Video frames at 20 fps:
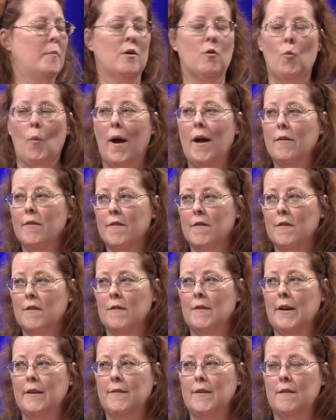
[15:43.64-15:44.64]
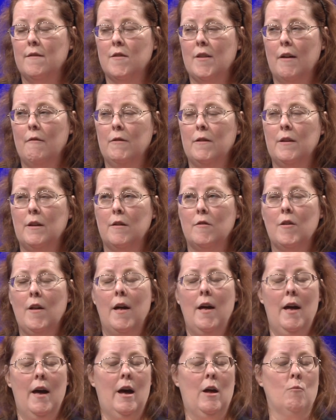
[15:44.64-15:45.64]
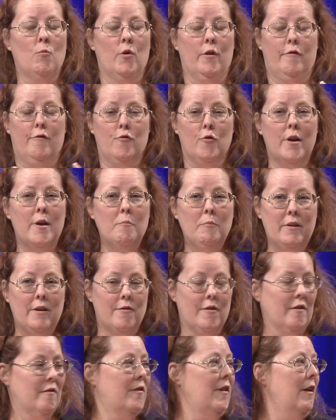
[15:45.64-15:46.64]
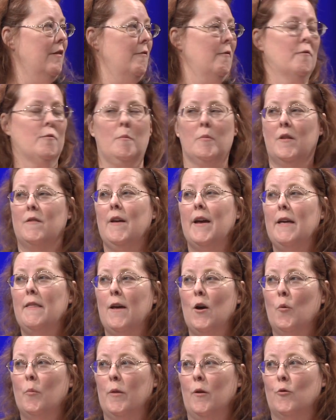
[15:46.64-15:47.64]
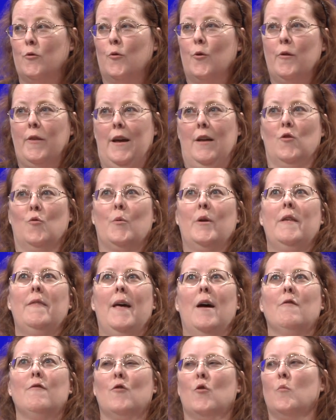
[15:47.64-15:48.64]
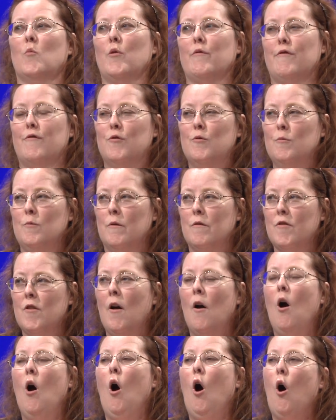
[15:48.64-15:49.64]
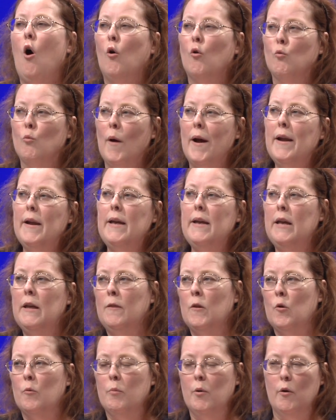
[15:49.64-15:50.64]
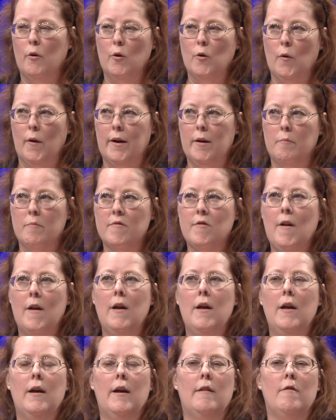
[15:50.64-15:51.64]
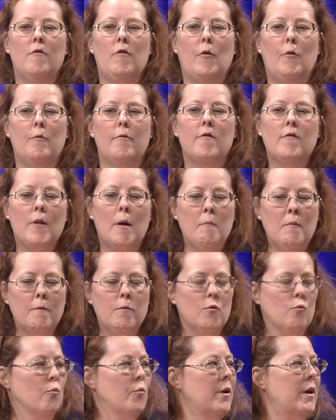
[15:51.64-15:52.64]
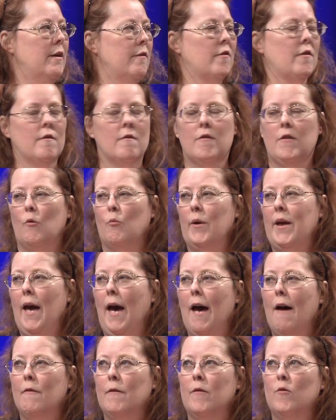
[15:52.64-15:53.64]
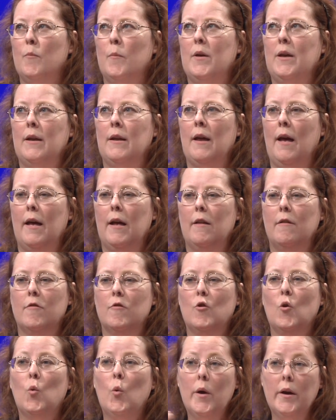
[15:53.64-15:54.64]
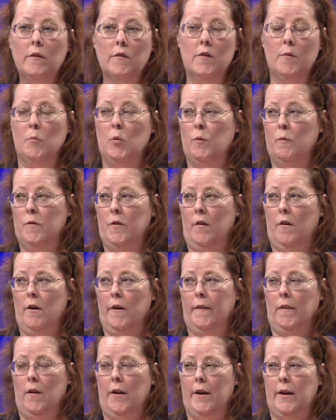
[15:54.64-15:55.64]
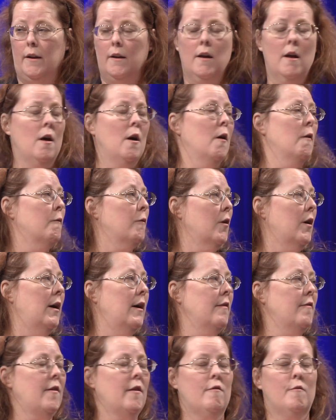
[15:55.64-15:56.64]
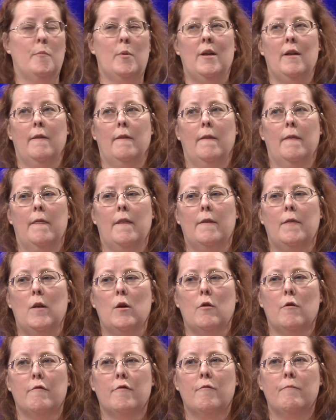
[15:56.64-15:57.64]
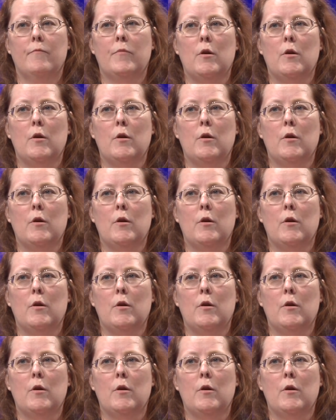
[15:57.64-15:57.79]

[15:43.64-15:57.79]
been around since the 1970s and were extremely successful. From the day they opened their door, they had 20,000 or more students already in their programs. And so some of the reasons that we haven't been as quick to move to online for us has been that there's